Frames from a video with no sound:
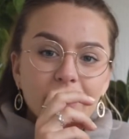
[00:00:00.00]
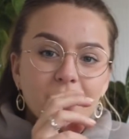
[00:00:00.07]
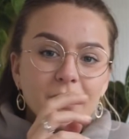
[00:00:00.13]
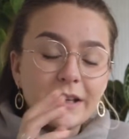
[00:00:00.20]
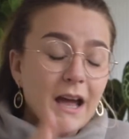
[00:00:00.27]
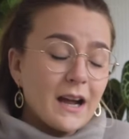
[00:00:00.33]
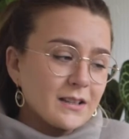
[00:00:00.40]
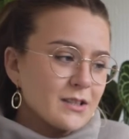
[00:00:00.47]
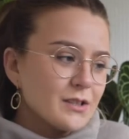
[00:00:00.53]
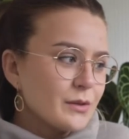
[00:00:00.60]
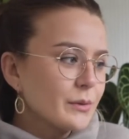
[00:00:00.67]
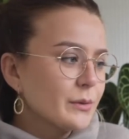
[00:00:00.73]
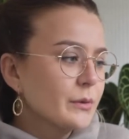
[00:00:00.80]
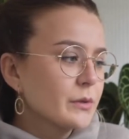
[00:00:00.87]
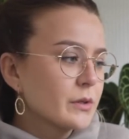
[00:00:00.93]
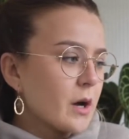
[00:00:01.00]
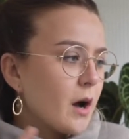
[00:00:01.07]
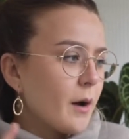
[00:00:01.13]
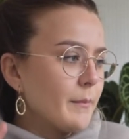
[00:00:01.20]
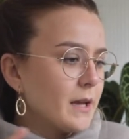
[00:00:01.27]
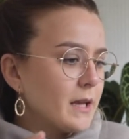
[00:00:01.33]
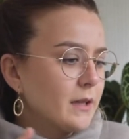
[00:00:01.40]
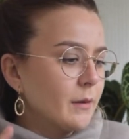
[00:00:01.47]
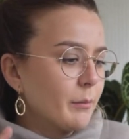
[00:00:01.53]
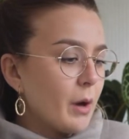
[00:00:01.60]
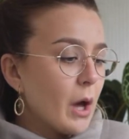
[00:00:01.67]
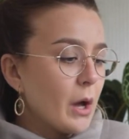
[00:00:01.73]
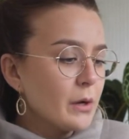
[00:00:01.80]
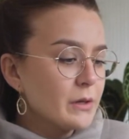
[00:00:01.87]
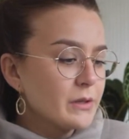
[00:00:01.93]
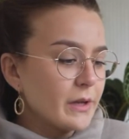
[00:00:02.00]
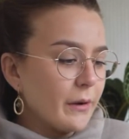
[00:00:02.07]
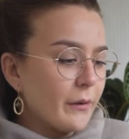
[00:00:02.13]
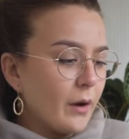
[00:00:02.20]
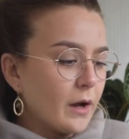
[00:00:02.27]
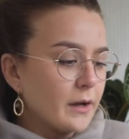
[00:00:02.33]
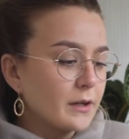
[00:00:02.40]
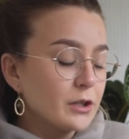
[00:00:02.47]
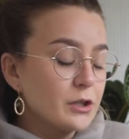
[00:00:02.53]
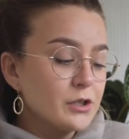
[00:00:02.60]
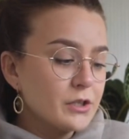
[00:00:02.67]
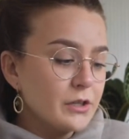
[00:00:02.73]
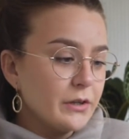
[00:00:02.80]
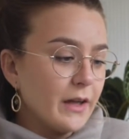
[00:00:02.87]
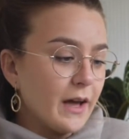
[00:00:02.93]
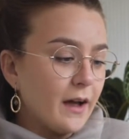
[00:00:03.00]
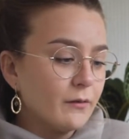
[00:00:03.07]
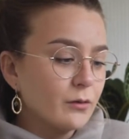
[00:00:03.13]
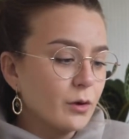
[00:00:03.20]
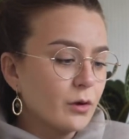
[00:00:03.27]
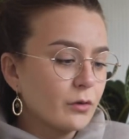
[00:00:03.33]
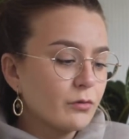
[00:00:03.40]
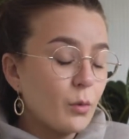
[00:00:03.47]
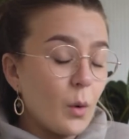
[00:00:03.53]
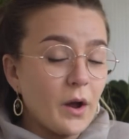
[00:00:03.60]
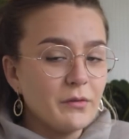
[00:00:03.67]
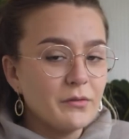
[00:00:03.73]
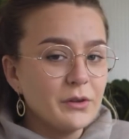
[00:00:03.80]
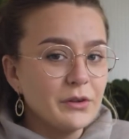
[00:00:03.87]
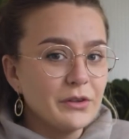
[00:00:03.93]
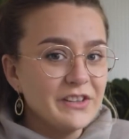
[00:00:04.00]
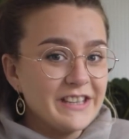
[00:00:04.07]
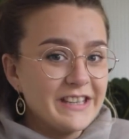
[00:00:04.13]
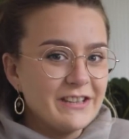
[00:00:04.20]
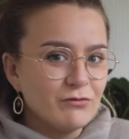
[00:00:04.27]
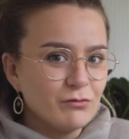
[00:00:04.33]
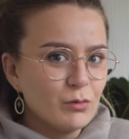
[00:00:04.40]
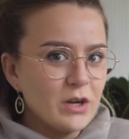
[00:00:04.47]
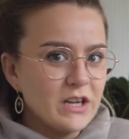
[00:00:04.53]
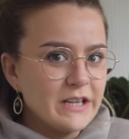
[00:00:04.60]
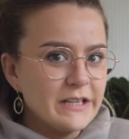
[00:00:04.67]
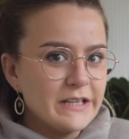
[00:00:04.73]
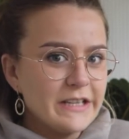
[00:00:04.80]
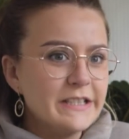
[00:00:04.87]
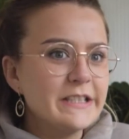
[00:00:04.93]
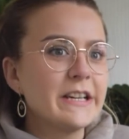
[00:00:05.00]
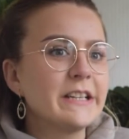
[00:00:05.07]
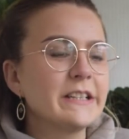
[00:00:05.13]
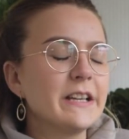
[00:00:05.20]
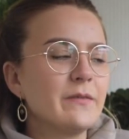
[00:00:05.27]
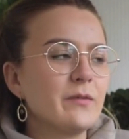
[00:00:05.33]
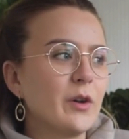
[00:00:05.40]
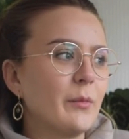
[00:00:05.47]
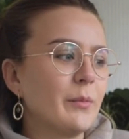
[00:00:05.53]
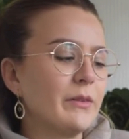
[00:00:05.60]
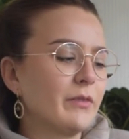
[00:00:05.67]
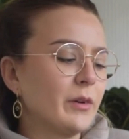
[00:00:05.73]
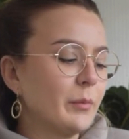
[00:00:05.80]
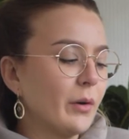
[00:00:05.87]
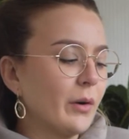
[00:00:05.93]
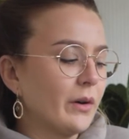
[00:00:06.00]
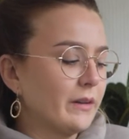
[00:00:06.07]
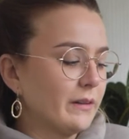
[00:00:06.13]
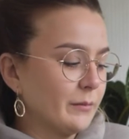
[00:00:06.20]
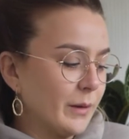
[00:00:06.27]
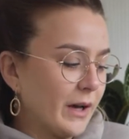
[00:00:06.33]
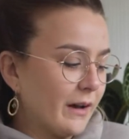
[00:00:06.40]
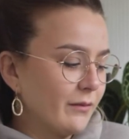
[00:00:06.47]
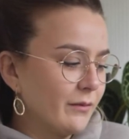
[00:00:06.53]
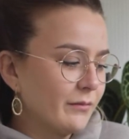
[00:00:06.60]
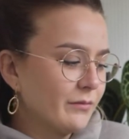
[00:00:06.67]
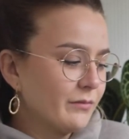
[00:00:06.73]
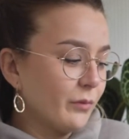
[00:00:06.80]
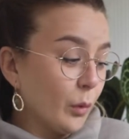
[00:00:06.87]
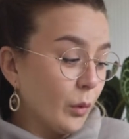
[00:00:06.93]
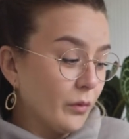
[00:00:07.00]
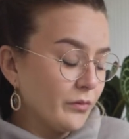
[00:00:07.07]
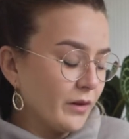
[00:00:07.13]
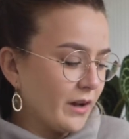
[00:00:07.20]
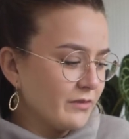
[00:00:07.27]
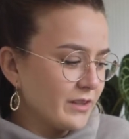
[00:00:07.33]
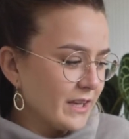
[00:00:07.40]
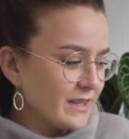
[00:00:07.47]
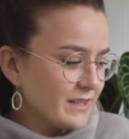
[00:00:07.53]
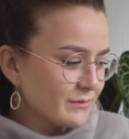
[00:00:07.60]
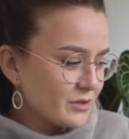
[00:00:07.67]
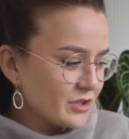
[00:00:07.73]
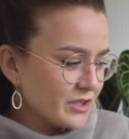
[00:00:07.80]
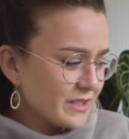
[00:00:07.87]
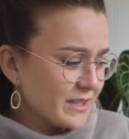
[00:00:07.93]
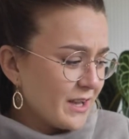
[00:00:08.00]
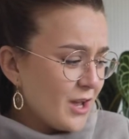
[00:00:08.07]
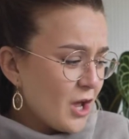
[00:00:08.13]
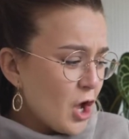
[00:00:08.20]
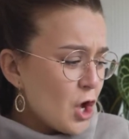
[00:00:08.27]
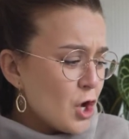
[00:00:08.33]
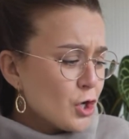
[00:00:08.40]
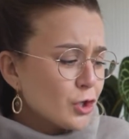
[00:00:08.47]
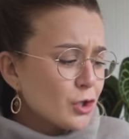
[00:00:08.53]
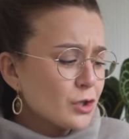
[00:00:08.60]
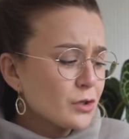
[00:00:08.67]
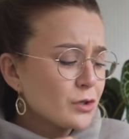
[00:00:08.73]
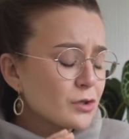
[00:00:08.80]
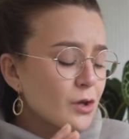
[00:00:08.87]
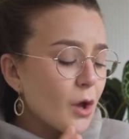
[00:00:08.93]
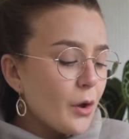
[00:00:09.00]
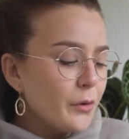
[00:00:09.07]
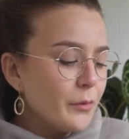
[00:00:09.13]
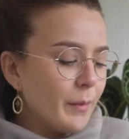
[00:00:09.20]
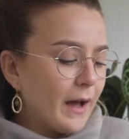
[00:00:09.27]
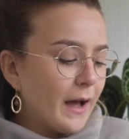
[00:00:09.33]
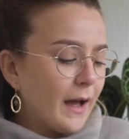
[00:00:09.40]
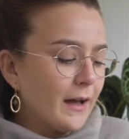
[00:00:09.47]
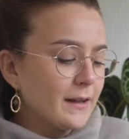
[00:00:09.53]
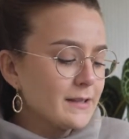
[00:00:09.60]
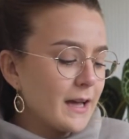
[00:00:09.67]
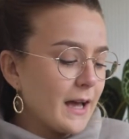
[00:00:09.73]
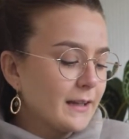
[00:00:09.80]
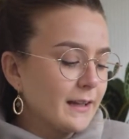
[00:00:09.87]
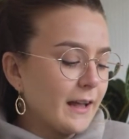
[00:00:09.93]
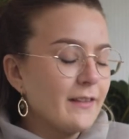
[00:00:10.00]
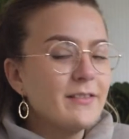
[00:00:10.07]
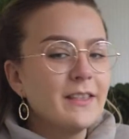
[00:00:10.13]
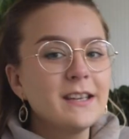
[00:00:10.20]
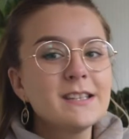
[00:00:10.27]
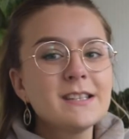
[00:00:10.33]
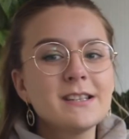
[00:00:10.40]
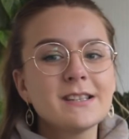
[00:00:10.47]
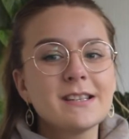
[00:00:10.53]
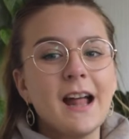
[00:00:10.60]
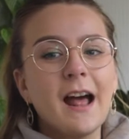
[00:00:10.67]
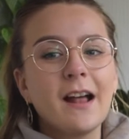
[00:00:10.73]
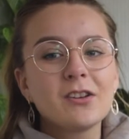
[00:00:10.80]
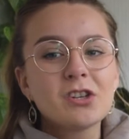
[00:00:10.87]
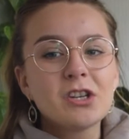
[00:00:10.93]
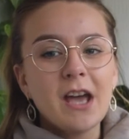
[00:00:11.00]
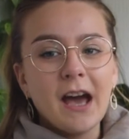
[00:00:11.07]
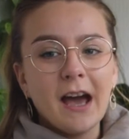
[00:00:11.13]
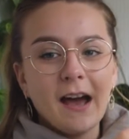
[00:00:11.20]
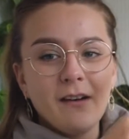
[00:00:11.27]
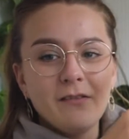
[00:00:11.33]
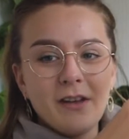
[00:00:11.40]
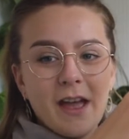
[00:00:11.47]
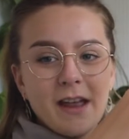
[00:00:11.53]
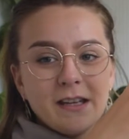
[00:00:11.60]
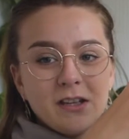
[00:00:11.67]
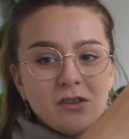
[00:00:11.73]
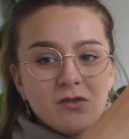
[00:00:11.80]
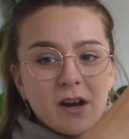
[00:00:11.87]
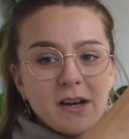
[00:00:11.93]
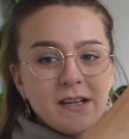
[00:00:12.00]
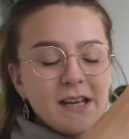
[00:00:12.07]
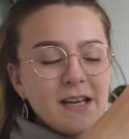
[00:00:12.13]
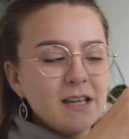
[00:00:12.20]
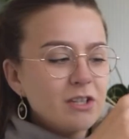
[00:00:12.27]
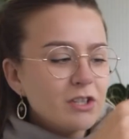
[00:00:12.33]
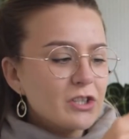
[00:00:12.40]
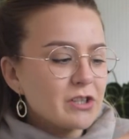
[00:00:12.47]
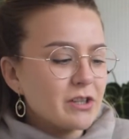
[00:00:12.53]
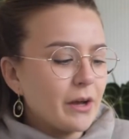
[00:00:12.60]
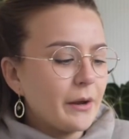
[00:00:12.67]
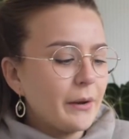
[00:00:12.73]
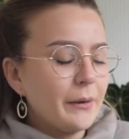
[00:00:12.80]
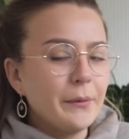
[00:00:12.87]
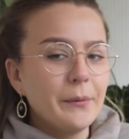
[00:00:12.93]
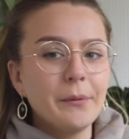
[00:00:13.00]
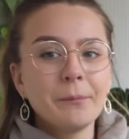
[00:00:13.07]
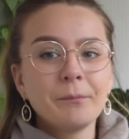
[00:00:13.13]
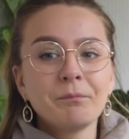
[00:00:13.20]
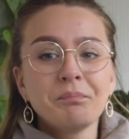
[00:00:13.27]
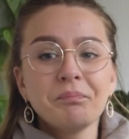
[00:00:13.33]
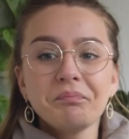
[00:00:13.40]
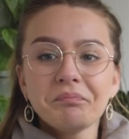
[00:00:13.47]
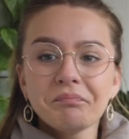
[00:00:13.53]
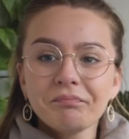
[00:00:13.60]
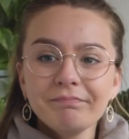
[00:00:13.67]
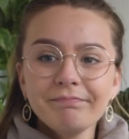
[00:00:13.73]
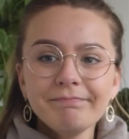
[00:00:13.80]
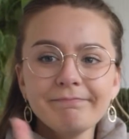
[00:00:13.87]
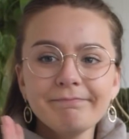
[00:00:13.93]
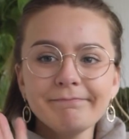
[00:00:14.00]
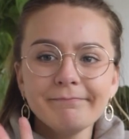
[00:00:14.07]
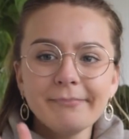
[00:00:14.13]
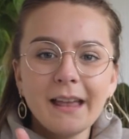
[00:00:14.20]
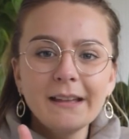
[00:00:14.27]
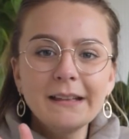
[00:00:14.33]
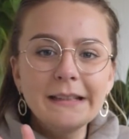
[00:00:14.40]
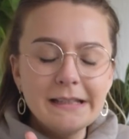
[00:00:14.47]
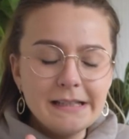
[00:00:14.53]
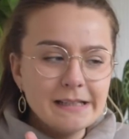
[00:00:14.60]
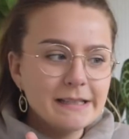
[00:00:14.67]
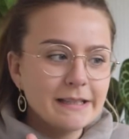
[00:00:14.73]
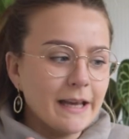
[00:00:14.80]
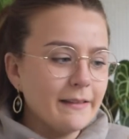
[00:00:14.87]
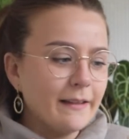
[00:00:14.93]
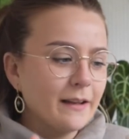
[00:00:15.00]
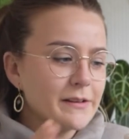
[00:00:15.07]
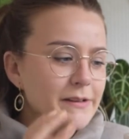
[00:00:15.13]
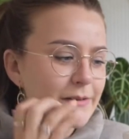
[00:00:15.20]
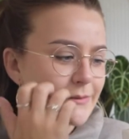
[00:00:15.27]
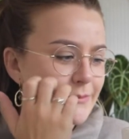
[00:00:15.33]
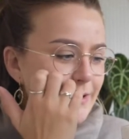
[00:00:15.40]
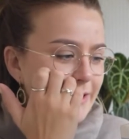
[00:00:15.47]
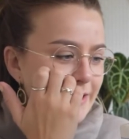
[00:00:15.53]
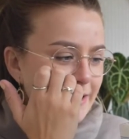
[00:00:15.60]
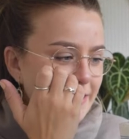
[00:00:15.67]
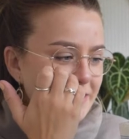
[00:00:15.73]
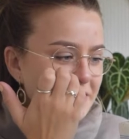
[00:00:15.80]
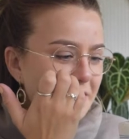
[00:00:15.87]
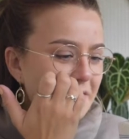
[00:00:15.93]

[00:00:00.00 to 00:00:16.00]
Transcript: cactus soil to come in the post so I can do that. I've got quite a few that really need it, and they've not been repotted in about 4 or 5 years, which is so bad. And like, this doesn't actually have any drainage, so need to get that sorted.